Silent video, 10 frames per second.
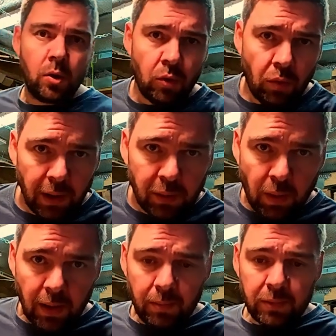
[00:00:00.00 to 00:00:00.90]
Right,
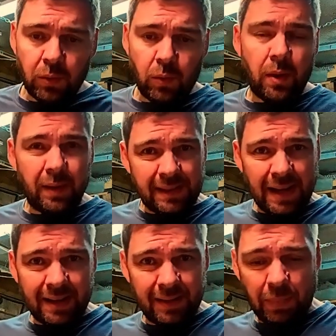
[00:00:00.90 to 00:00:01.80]
welcome to the
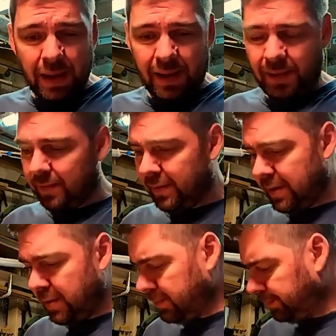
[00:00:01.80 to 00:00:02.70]
second part of the
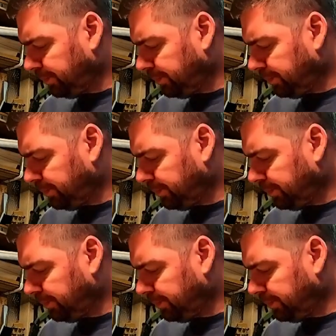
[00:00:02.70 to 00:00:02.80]
video.